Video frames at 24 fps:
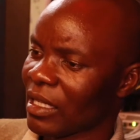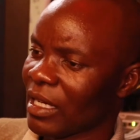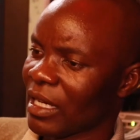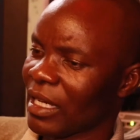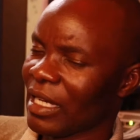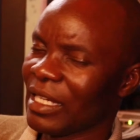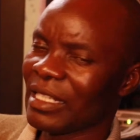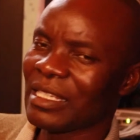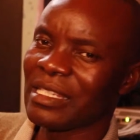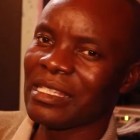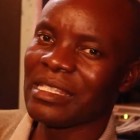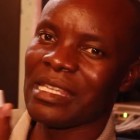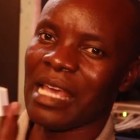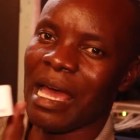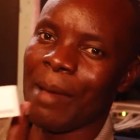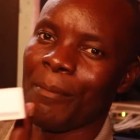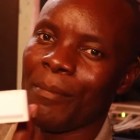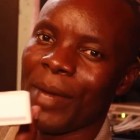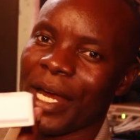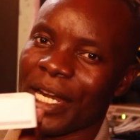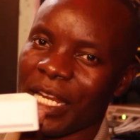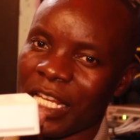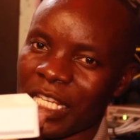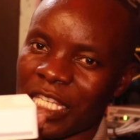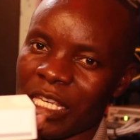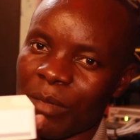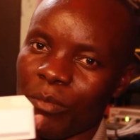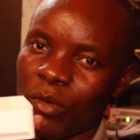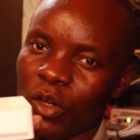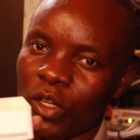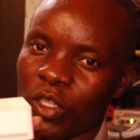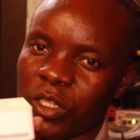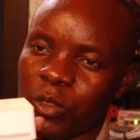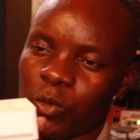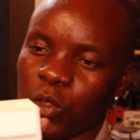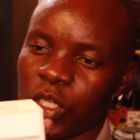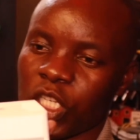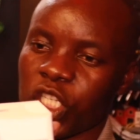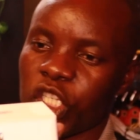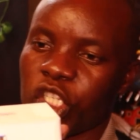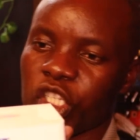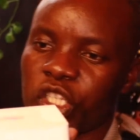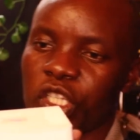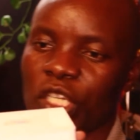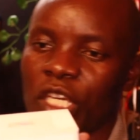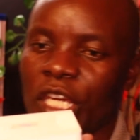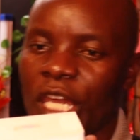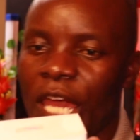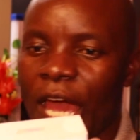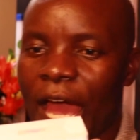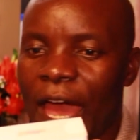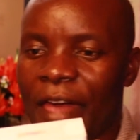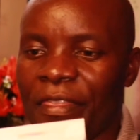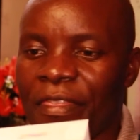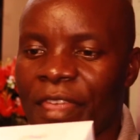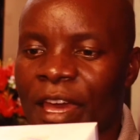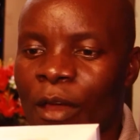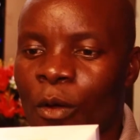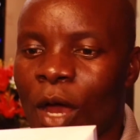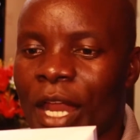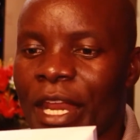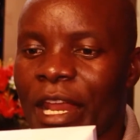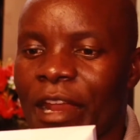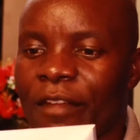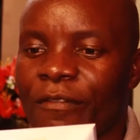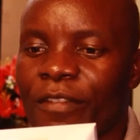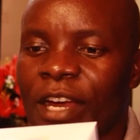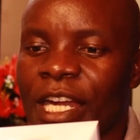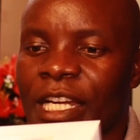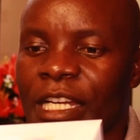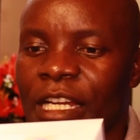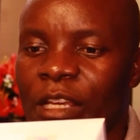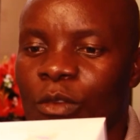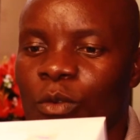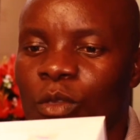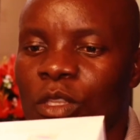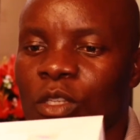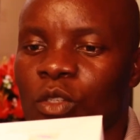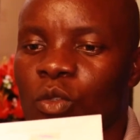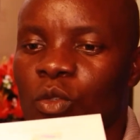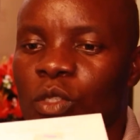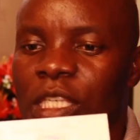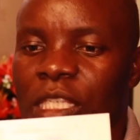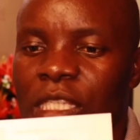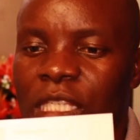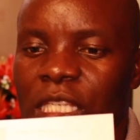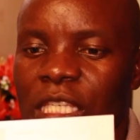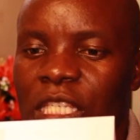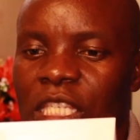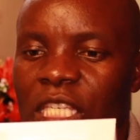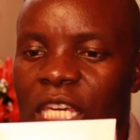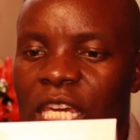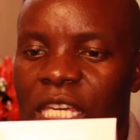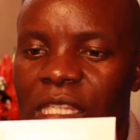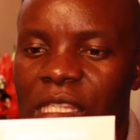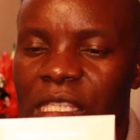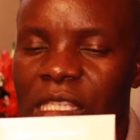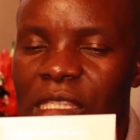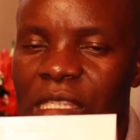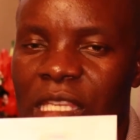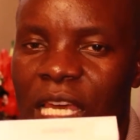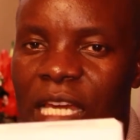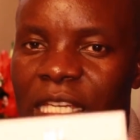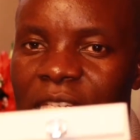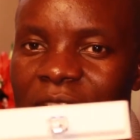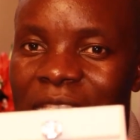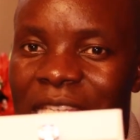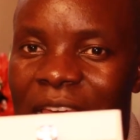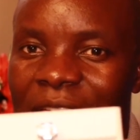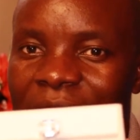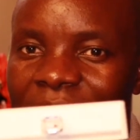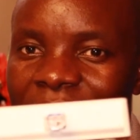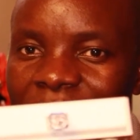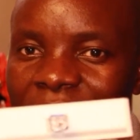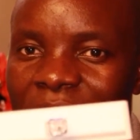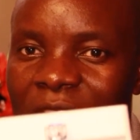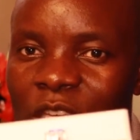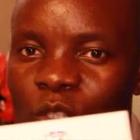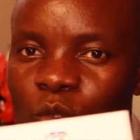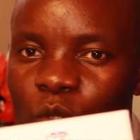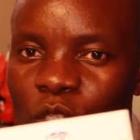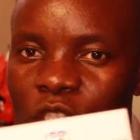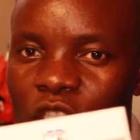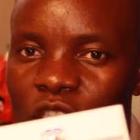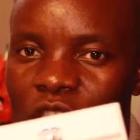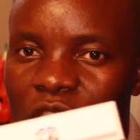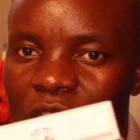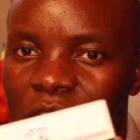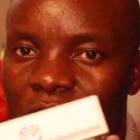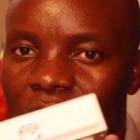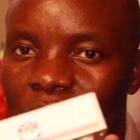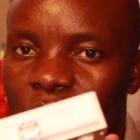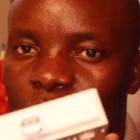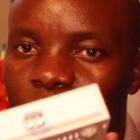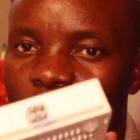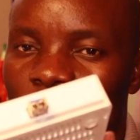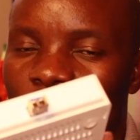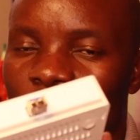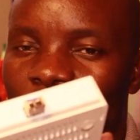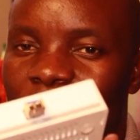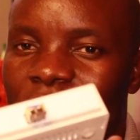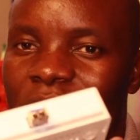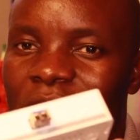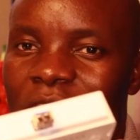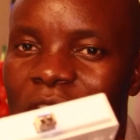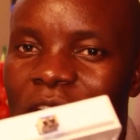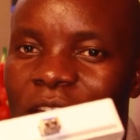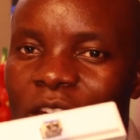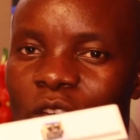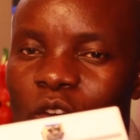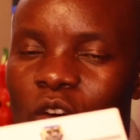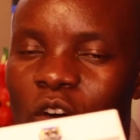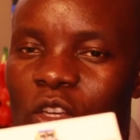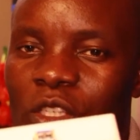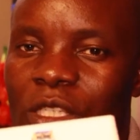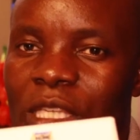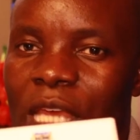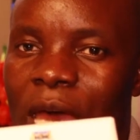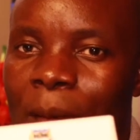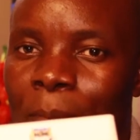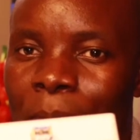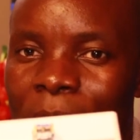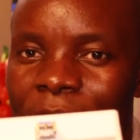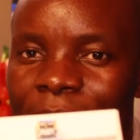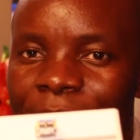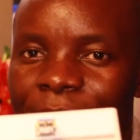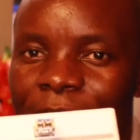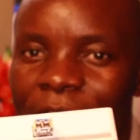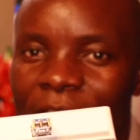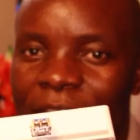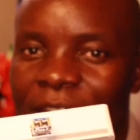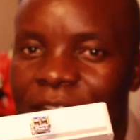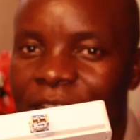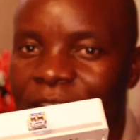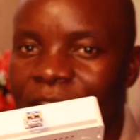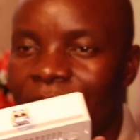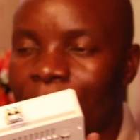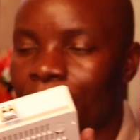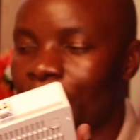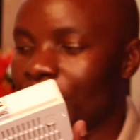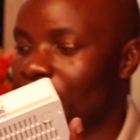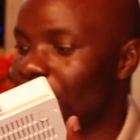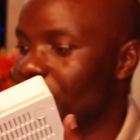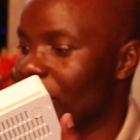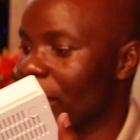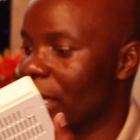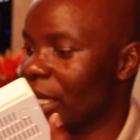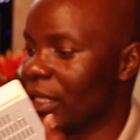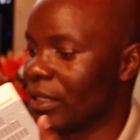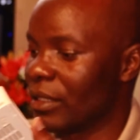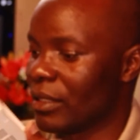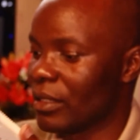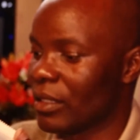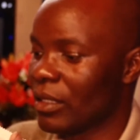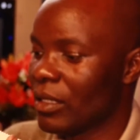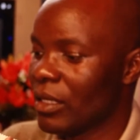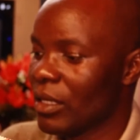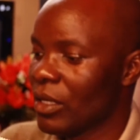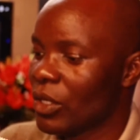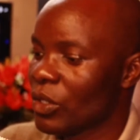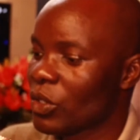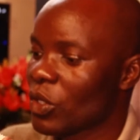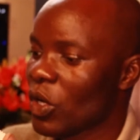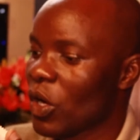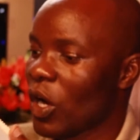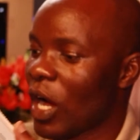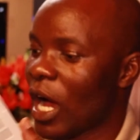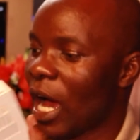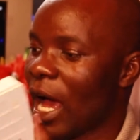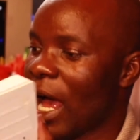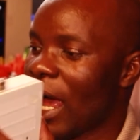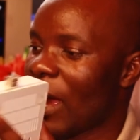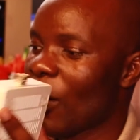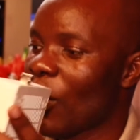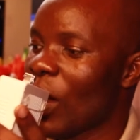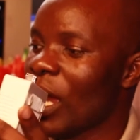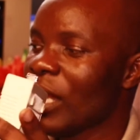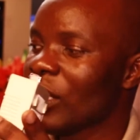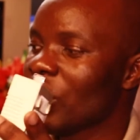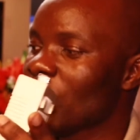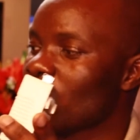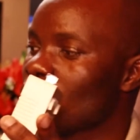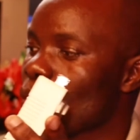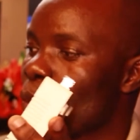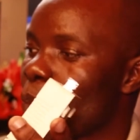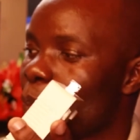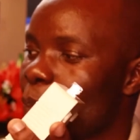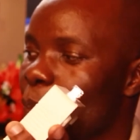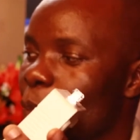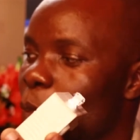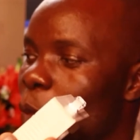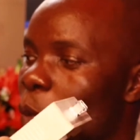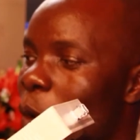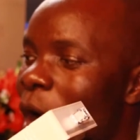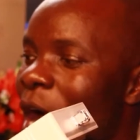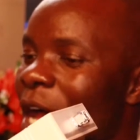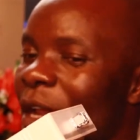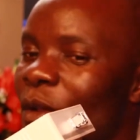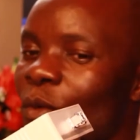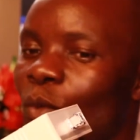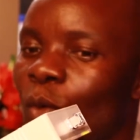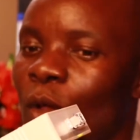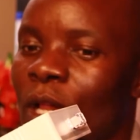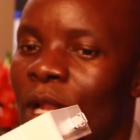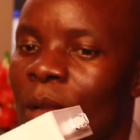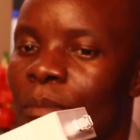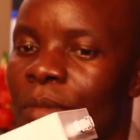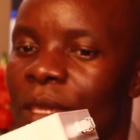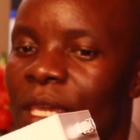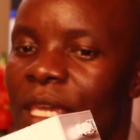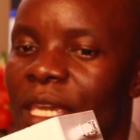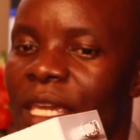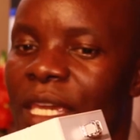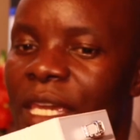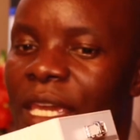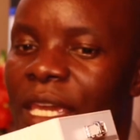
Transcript: it's a manageable switch, and the one advantage with 260GS is that it's a giga switch, so it can go above 100 Mbps. So I want to, one will be